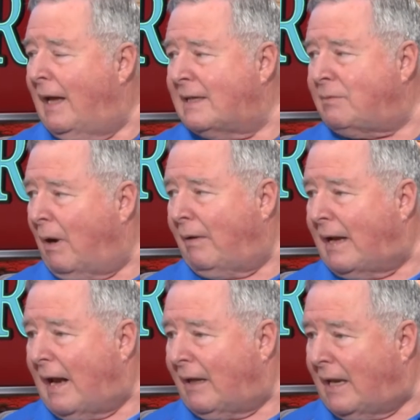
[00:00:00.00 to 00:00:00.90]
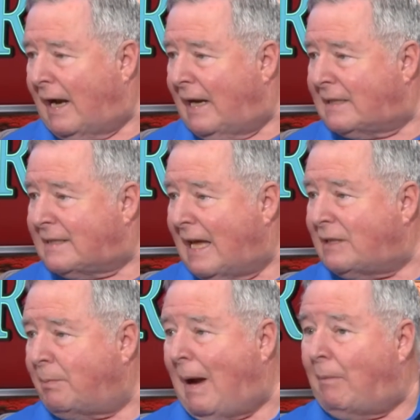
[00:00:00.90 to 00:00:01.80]
is really not a United
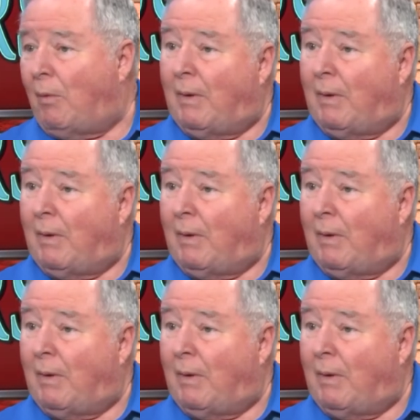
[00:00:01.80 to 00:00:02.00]
States problem,